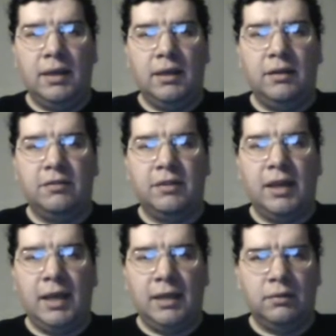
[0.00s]
and his
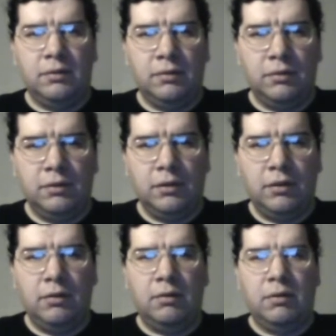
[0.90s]
gang to
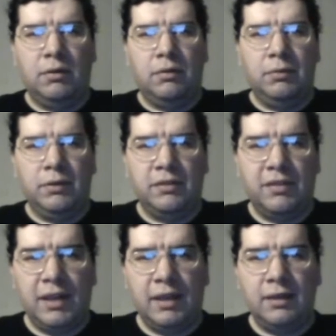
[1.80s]
go over
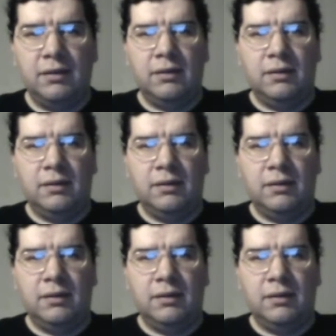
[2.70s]
his aid.